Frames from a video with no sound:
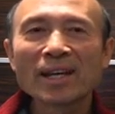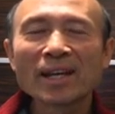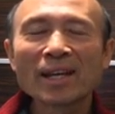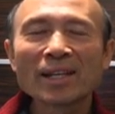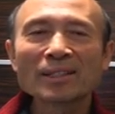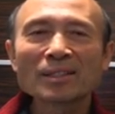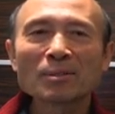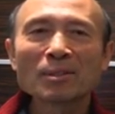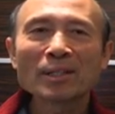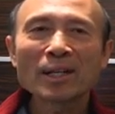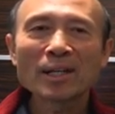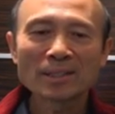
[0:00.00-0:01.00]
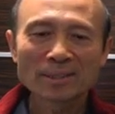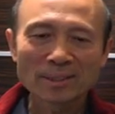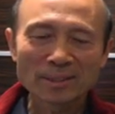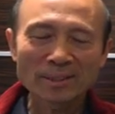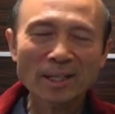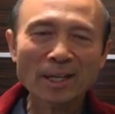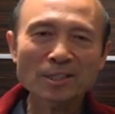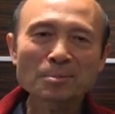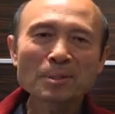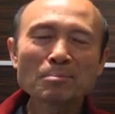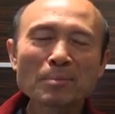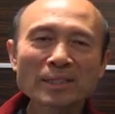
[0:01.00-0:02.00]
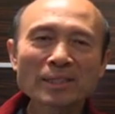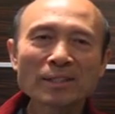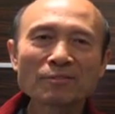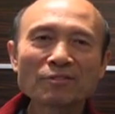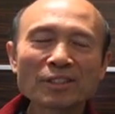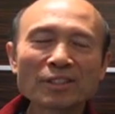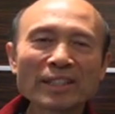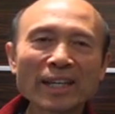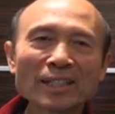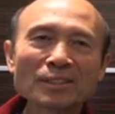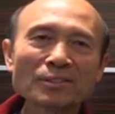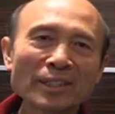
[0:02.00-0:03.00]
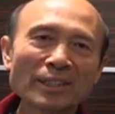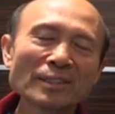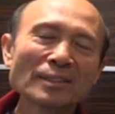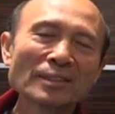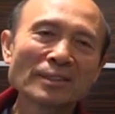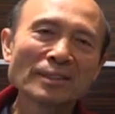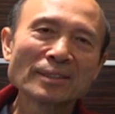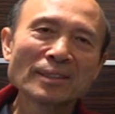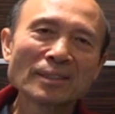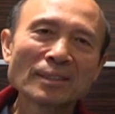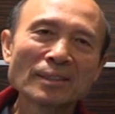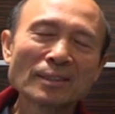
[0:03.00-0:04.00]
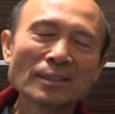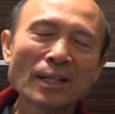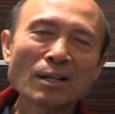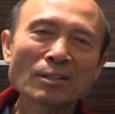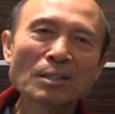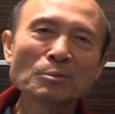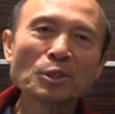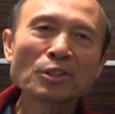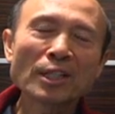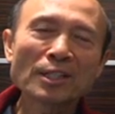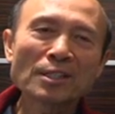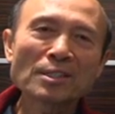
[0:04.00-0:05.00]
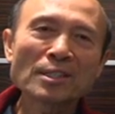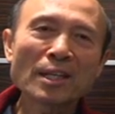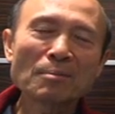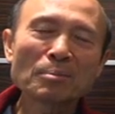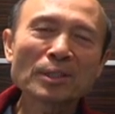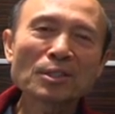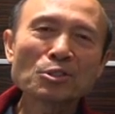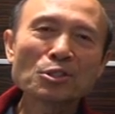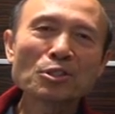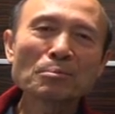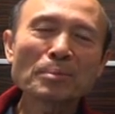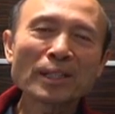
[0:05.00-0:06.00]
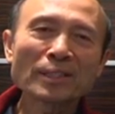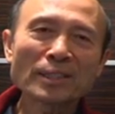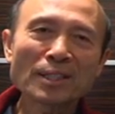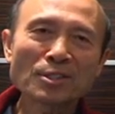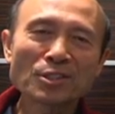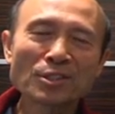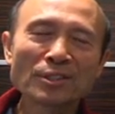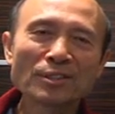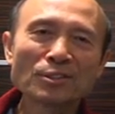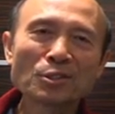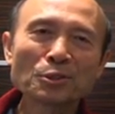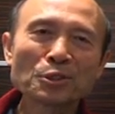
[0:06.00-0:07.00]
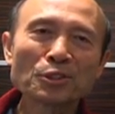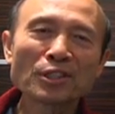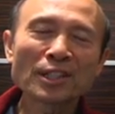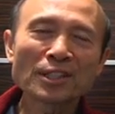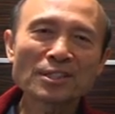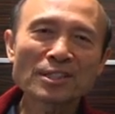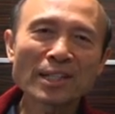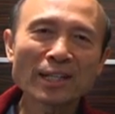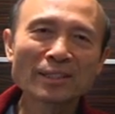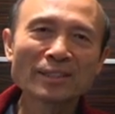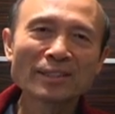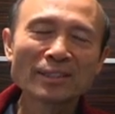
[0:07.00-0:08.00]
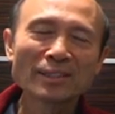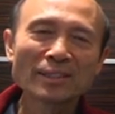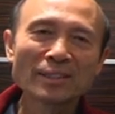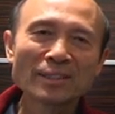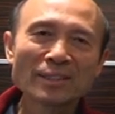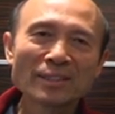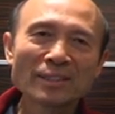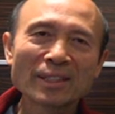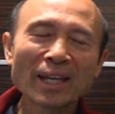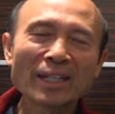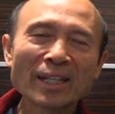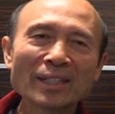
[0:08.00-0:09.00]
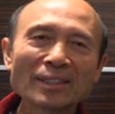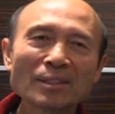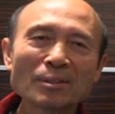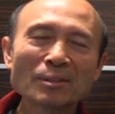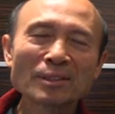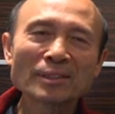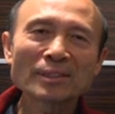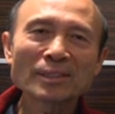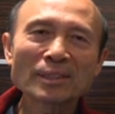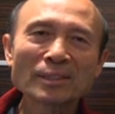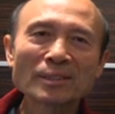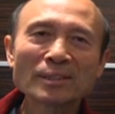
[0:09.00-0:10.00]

and the uh, the husband might get very angry how come you don't understand because you don't pay attention so you don't understand and then the, the